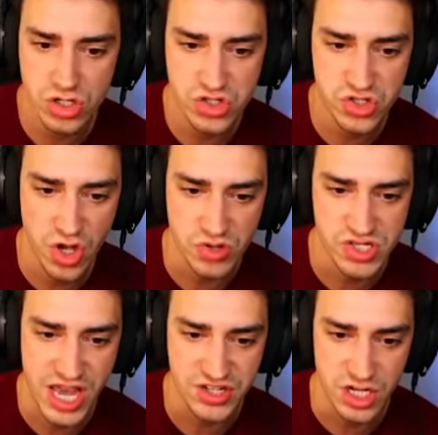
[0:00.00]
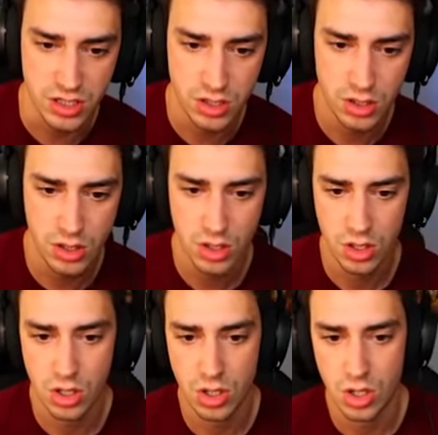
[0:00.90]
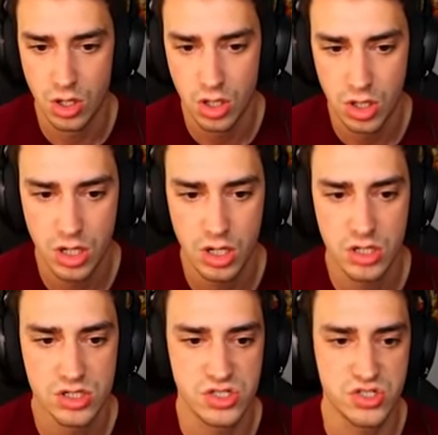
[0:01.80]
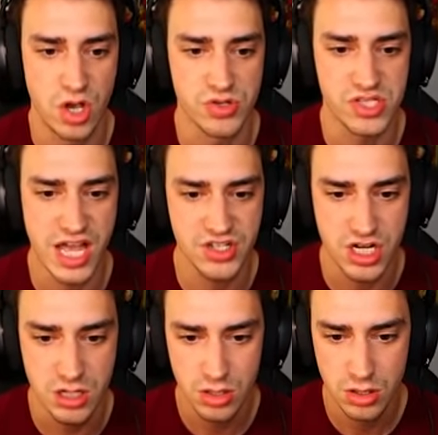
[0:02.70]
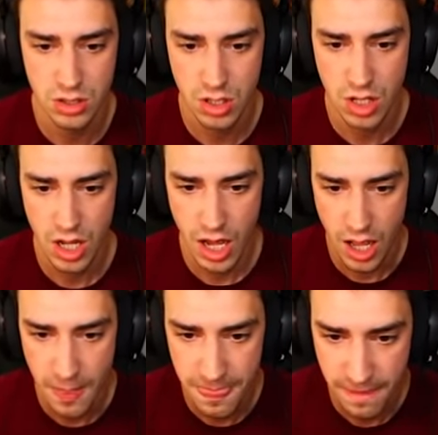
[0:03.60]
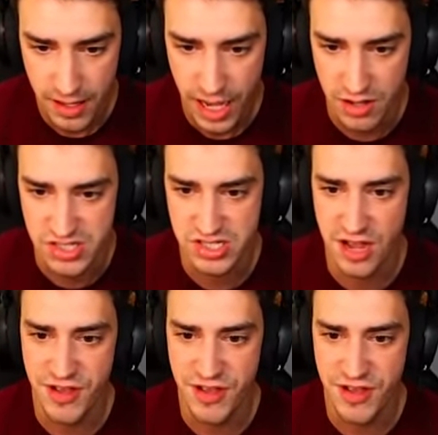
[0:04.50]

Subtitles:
So sketchy. So sketchy. How's this guy